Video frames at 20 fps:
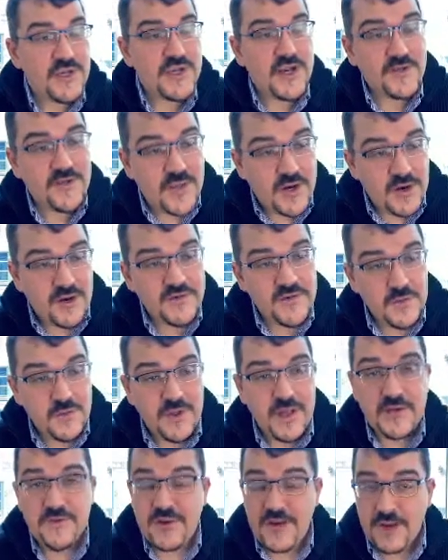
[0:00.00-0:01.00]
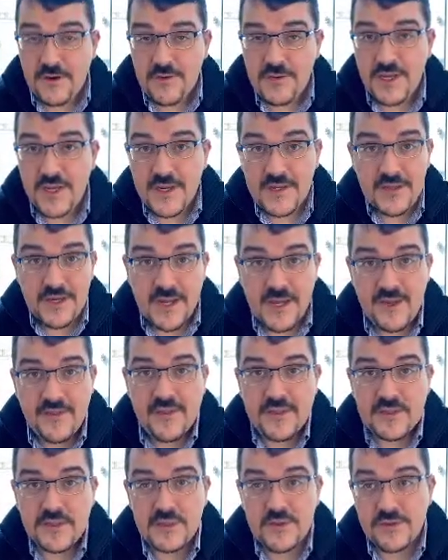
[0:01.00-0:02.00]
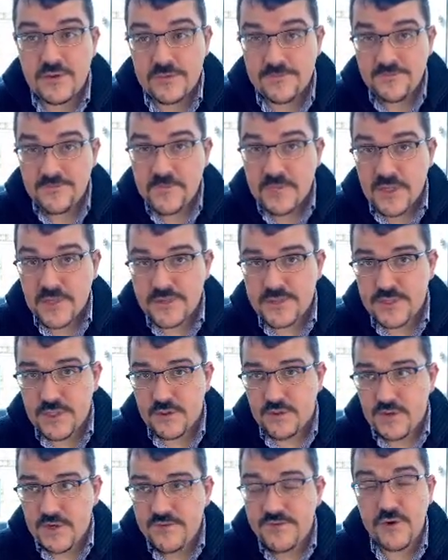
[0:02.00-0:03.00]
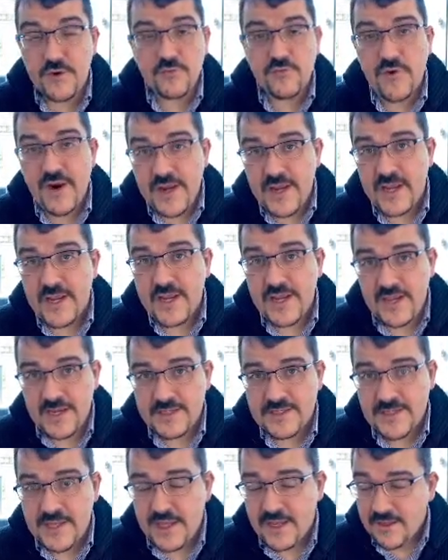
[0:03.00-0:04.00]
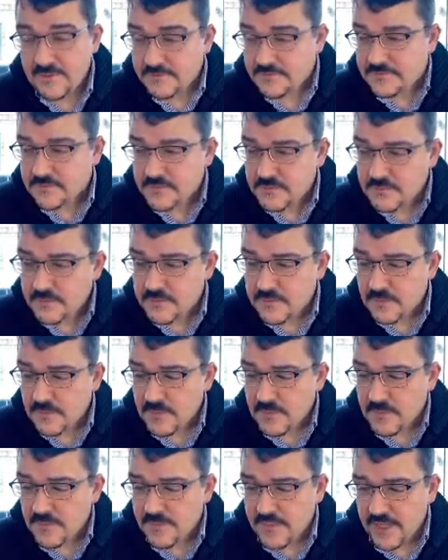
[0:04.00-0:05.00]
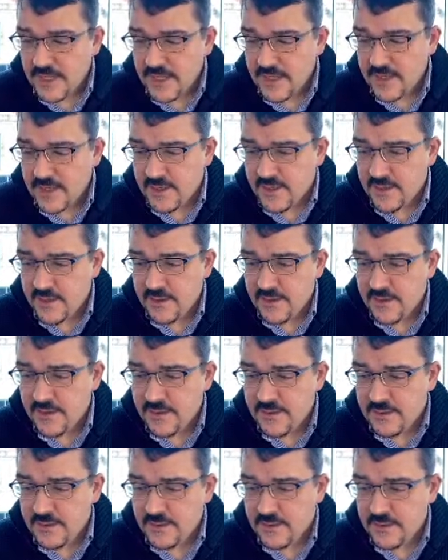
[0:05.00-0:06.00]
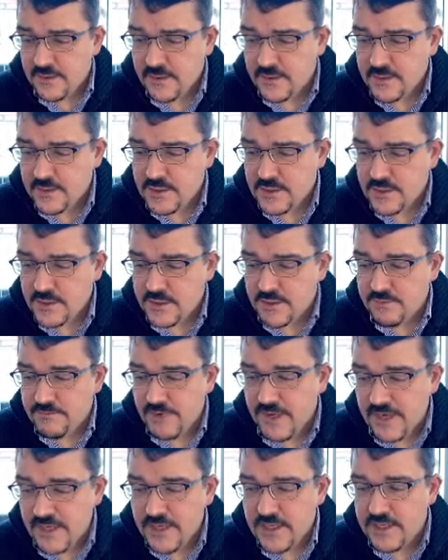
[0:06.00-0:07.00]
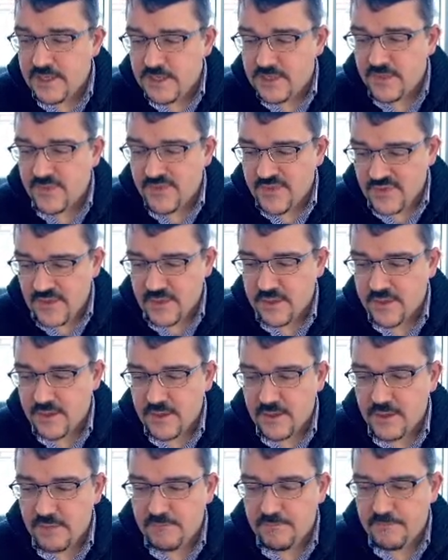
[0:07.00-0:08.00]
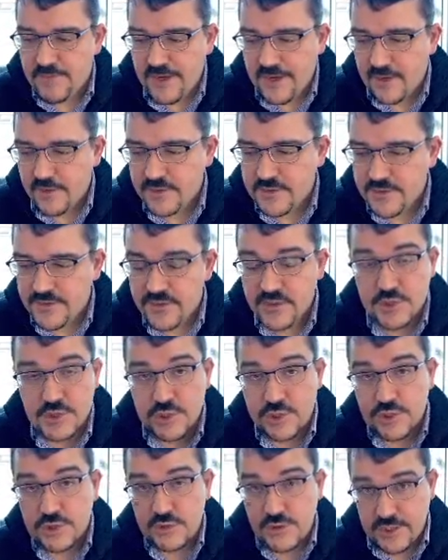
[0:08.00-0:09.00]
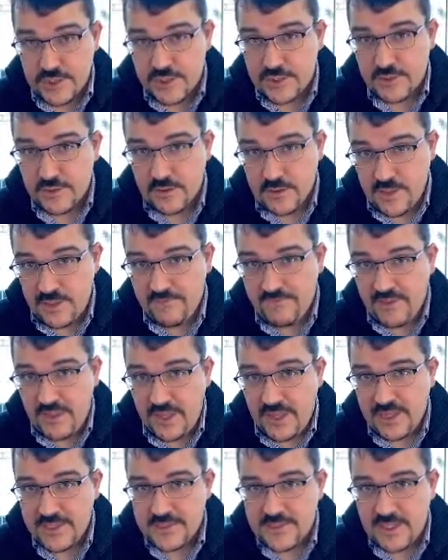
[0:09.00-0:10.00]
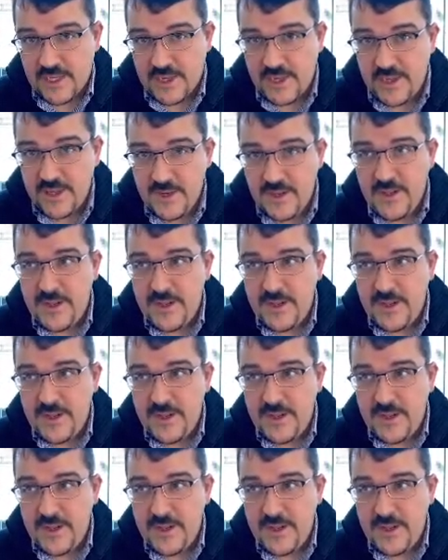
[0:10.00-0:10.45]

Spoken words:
out that often we'll have an outline. Yeah, that's true. So if you're writing an essay, then you may need to think about the structure of the essay